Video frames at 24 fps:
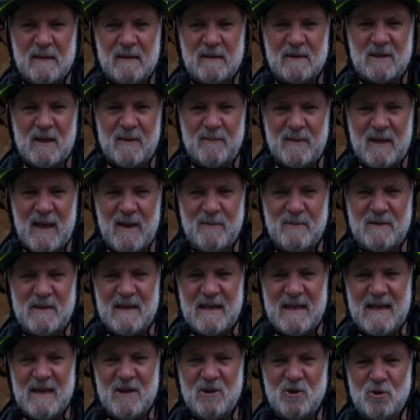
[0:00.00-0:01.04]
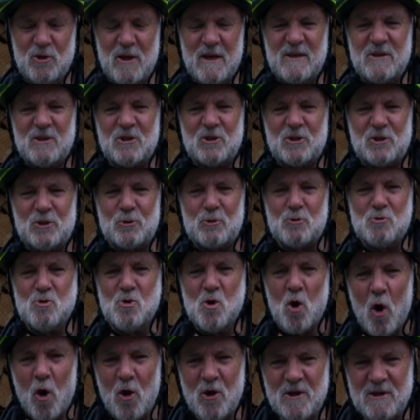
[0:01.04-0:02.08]
Sometimes the gear change is so
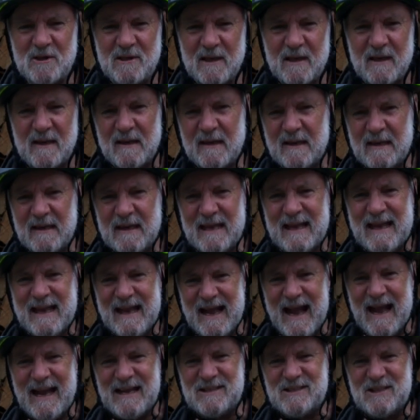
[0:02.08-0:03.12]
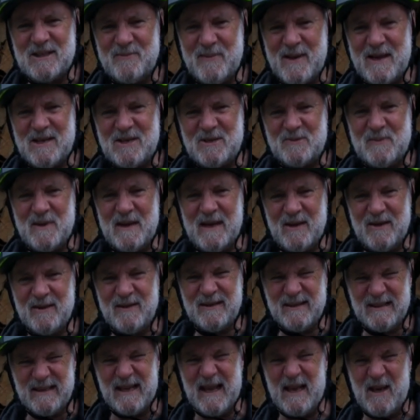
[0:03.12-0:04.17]
noisy it actually makes me
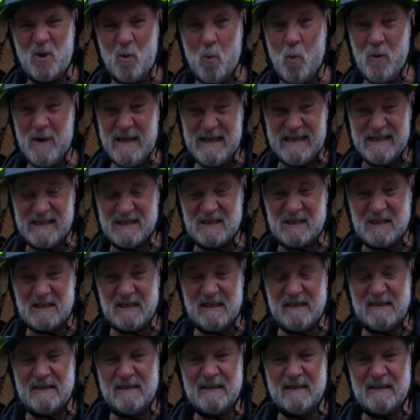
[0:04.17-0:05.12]
kind of wince.